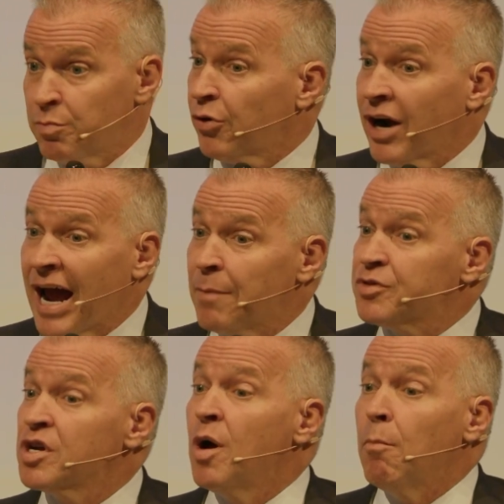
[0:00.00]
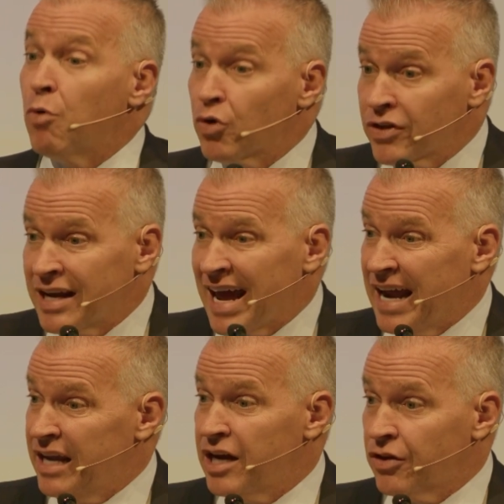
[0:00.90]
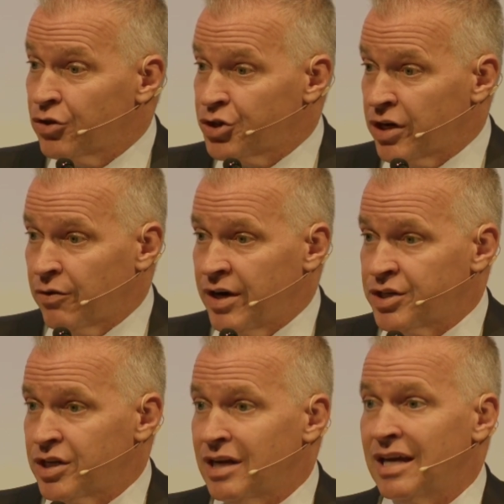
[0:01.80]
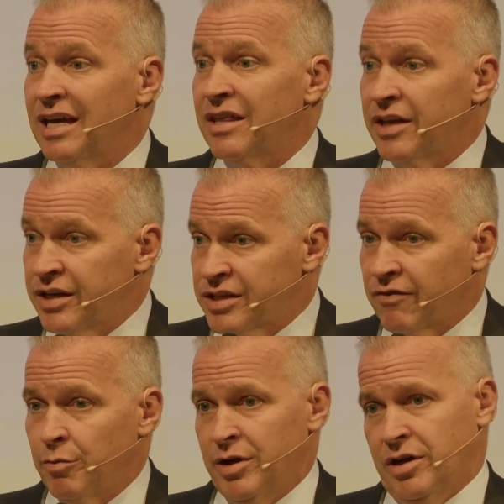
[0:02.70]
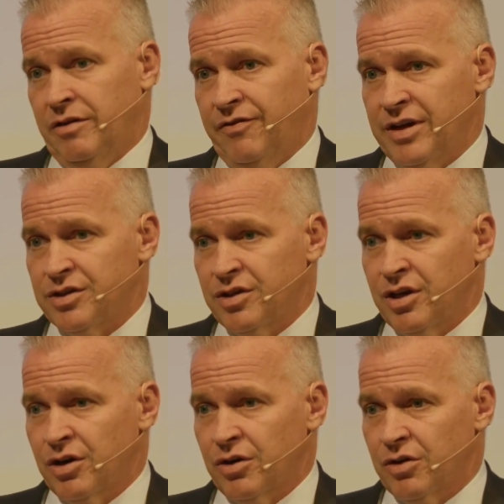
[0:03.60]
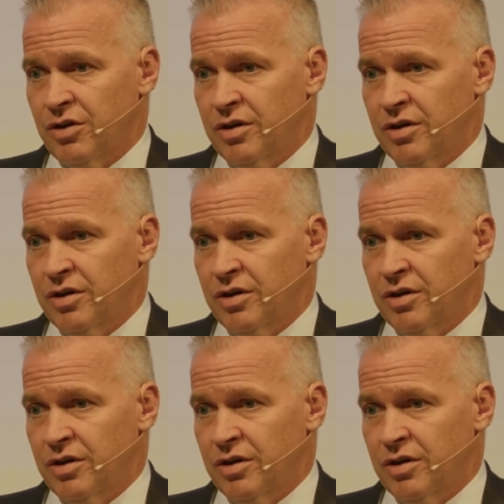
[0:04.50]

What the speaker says: perhaps more than any other generation that has ever been on the face of the earth.